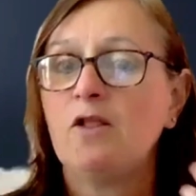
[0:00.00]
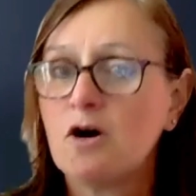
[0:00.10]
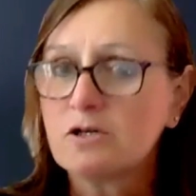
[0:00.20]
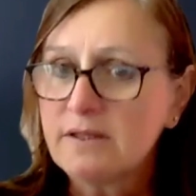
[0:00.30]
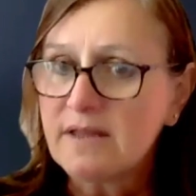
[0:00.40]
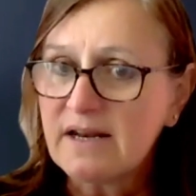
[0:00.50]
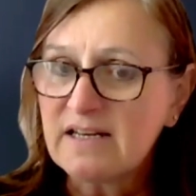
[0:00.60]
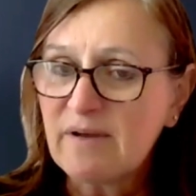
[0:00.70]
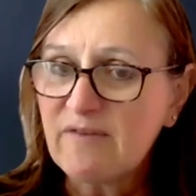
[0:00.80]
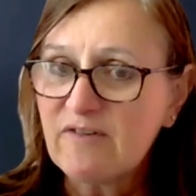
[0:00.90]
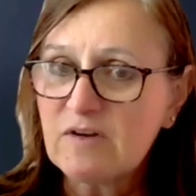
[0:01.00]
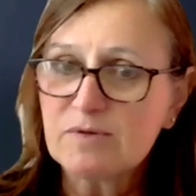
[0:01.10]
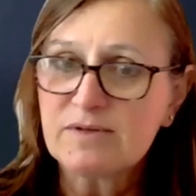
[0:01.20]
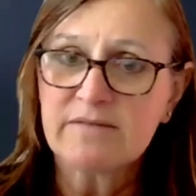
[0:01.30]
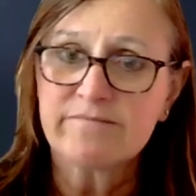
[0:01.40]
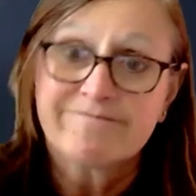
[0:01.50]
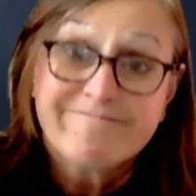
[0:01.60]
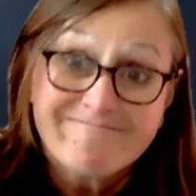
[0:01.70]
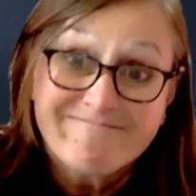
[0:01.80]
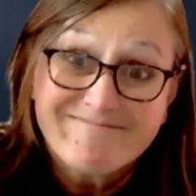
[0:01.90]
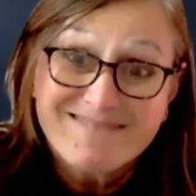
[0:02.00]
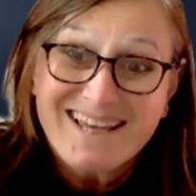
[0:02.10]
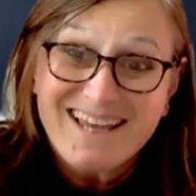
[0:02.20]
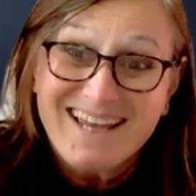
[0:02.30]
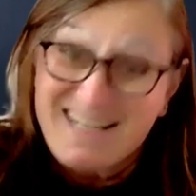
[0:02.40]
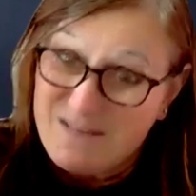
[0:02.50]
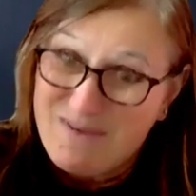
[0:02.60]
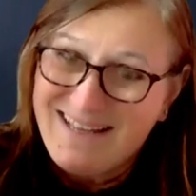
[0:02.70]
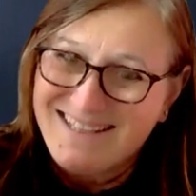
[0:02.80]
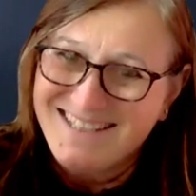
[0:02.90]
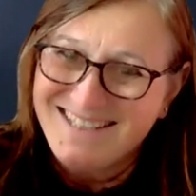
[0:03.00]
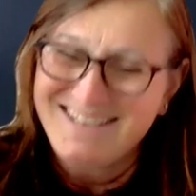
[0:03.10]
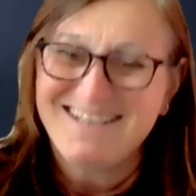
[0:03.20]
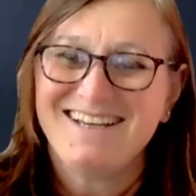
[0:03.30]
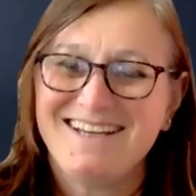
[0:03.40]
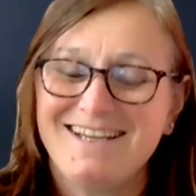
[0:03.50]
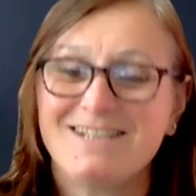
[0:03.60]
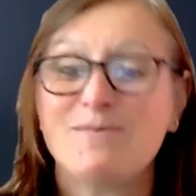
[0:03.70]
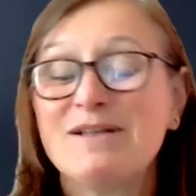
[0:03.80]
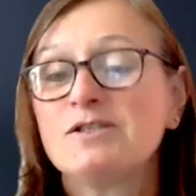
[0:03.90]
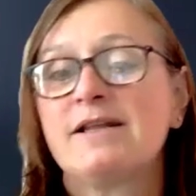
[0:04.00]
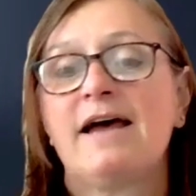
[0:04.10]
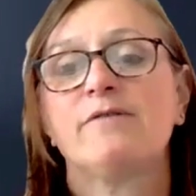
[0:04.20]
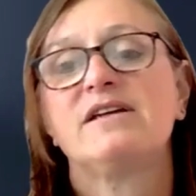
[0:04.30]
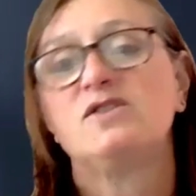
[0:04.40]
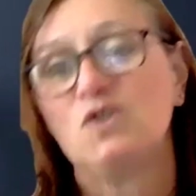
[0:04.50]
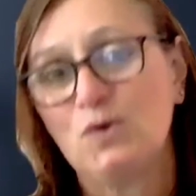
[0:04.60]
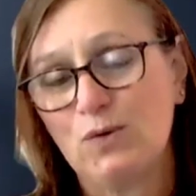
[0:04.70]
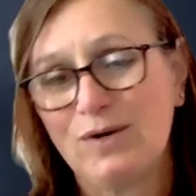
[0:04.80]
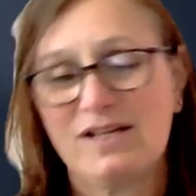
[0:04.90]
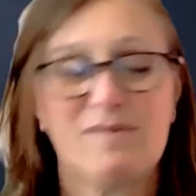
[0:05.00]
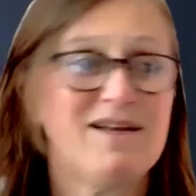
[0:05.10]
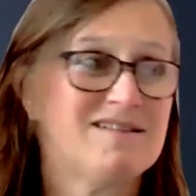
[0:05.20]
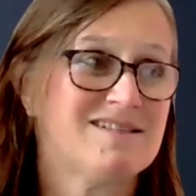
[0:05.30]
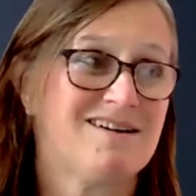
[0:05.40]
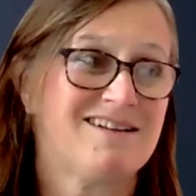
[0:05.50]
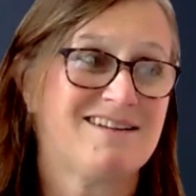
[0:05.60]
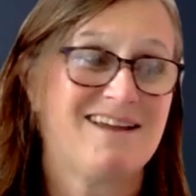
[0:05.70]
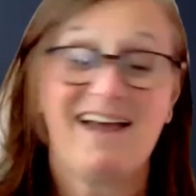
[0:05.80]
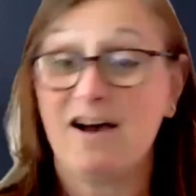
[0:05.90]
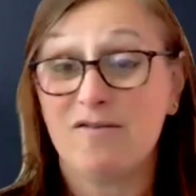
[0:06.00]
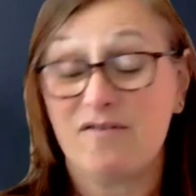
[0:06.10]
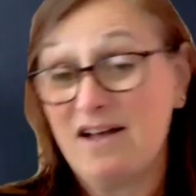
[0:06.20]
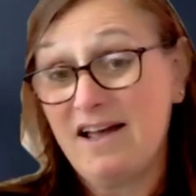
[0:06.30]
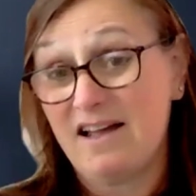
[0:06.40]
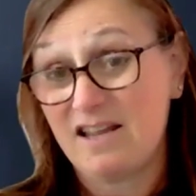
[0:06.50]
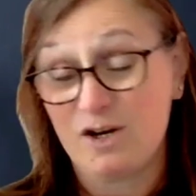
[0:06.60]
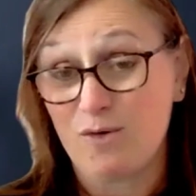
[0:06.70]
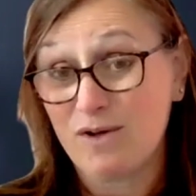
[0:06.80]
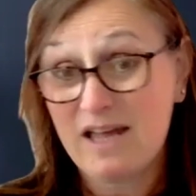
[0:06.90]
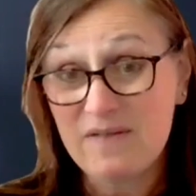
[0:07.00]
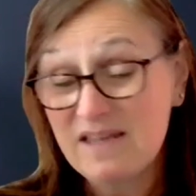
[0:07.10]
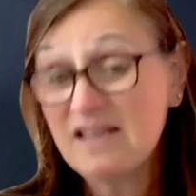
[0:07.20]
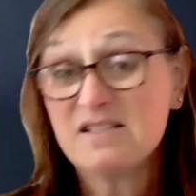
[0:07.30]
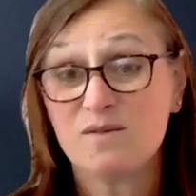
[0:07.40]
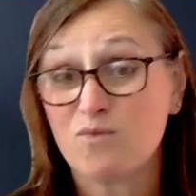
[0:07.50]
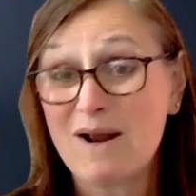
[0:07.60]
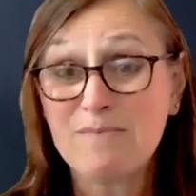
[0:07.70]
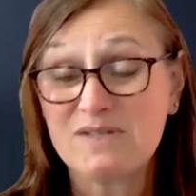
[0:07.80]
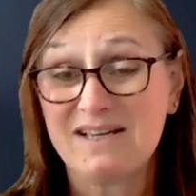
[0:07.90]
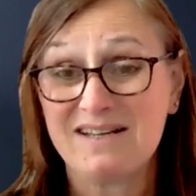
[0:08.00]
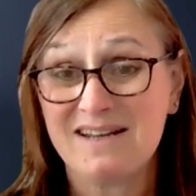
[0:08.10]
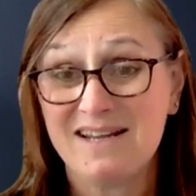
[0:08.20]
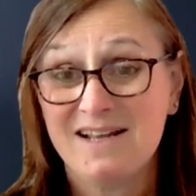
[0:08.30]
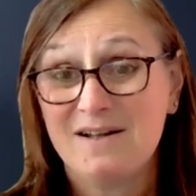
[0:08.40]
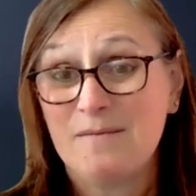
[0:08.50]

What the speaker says: How long do they need to be at 50%? It depends. It depends on how they do. It depends on how, can they get some reps in?